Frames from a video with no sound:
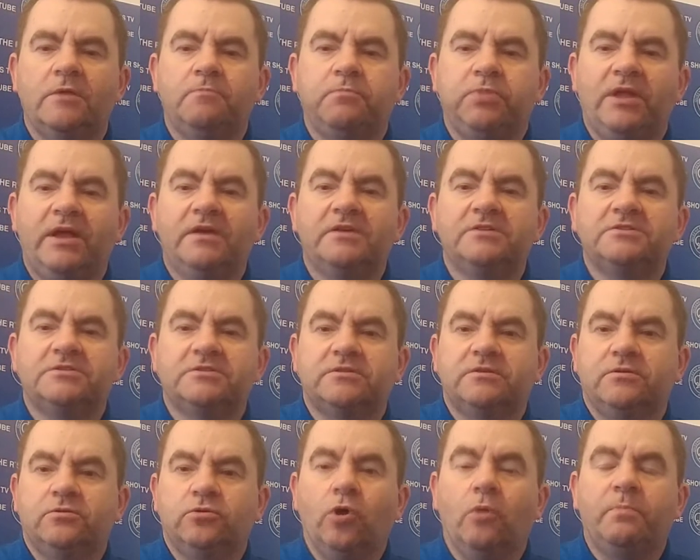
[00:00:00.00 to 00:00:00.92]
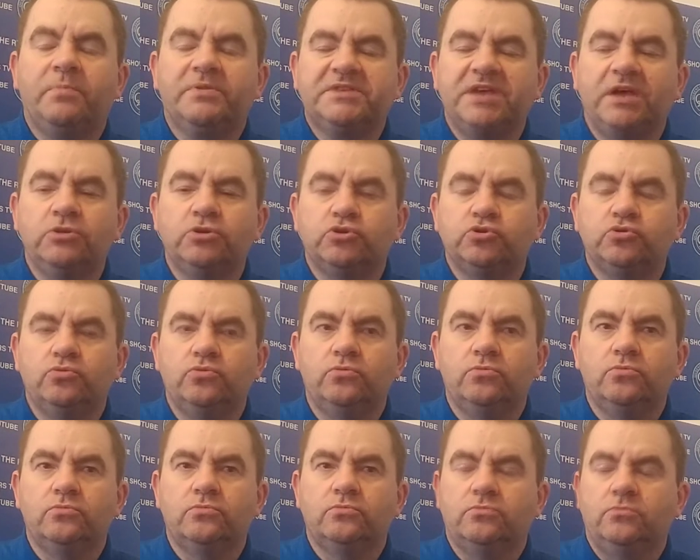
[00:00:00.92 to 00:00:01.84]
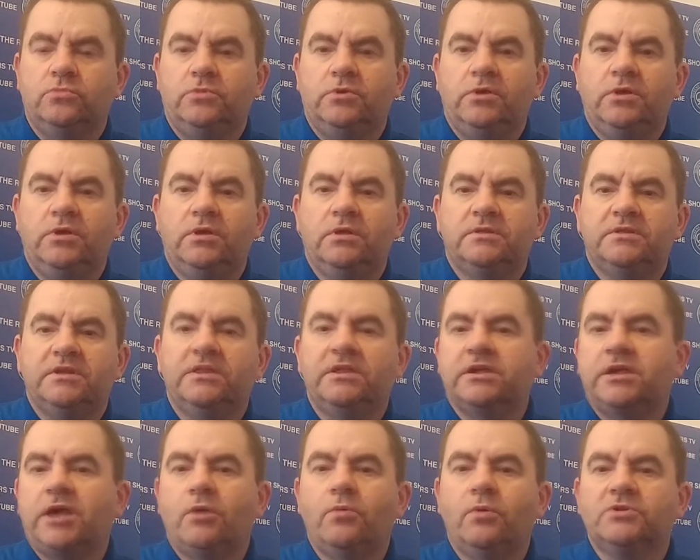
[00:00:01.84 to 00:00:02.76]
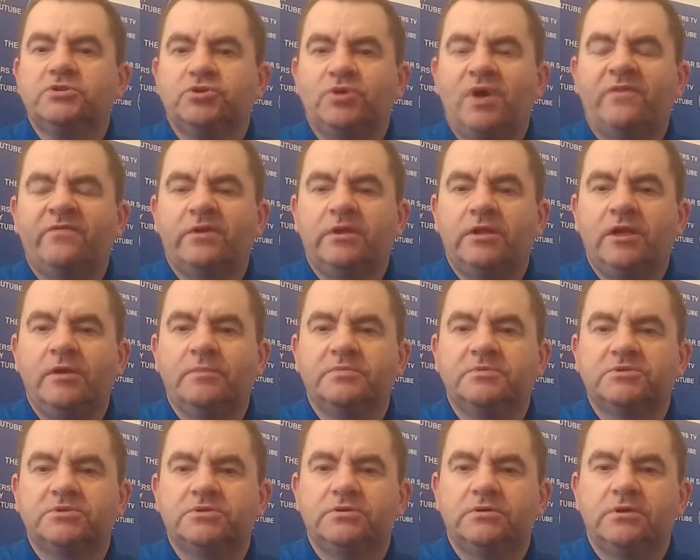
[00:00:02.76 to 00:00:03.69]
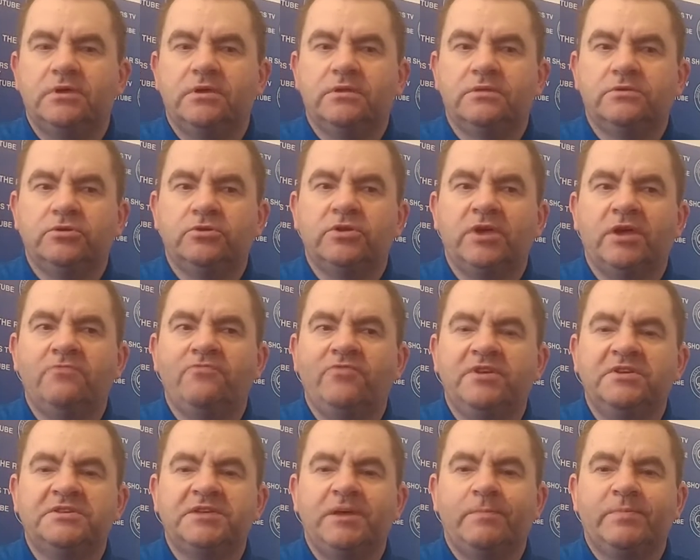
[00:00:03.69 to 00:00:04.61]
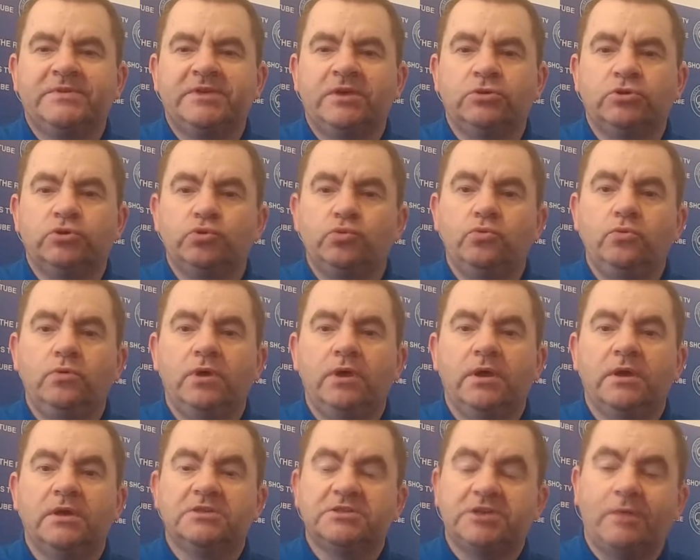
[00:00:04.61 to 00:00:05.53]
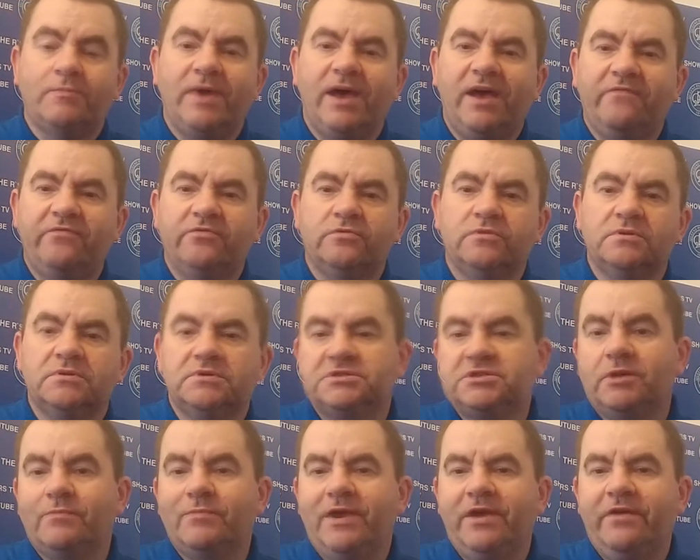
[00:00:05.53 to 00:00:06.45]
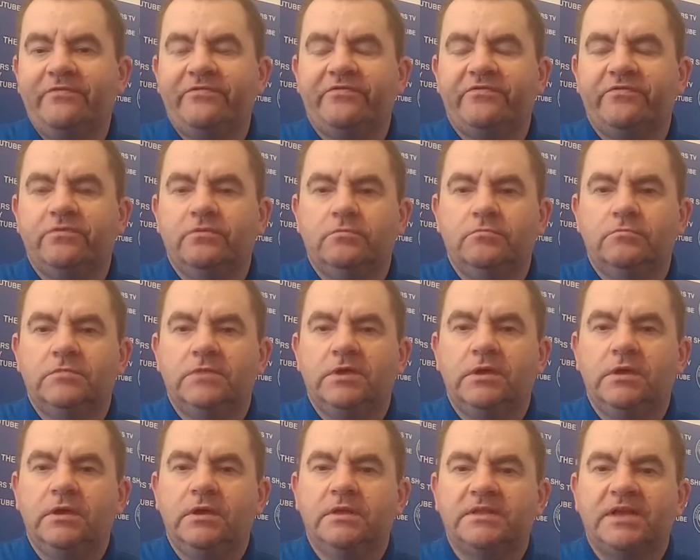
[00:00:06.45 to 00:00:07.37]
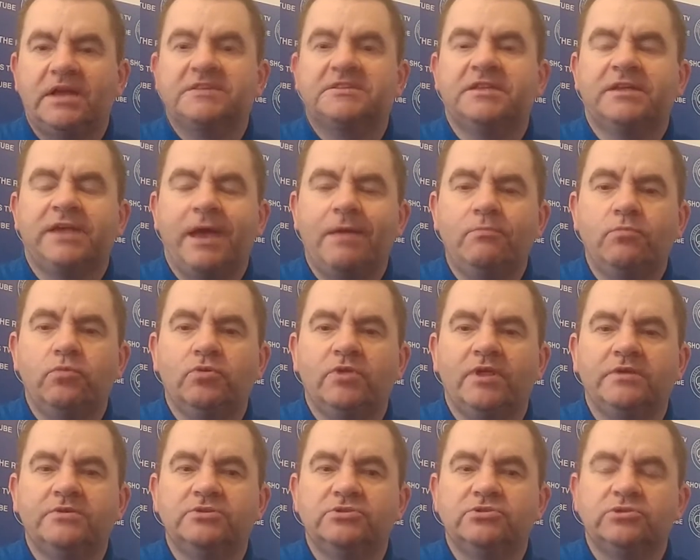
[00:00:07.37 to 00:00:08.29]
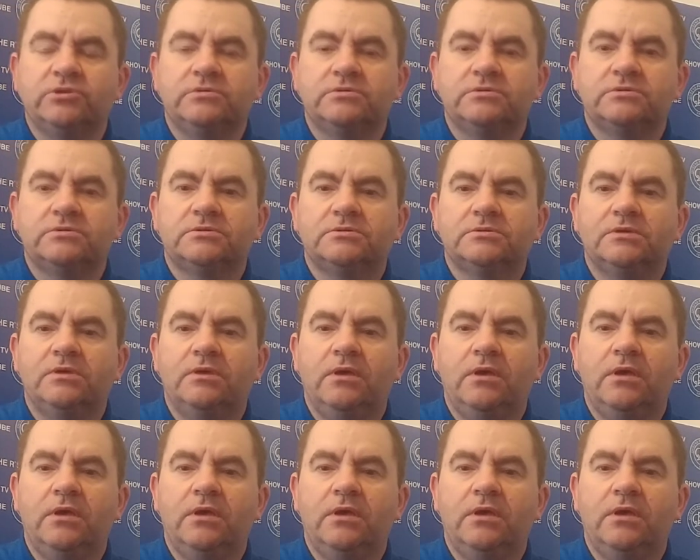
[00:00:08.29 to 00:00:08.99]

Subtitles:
Players got potential. Then they go on to other clubs. Did they reach that potential? Some haven't. Some have. That's the gamble, ladies and gents.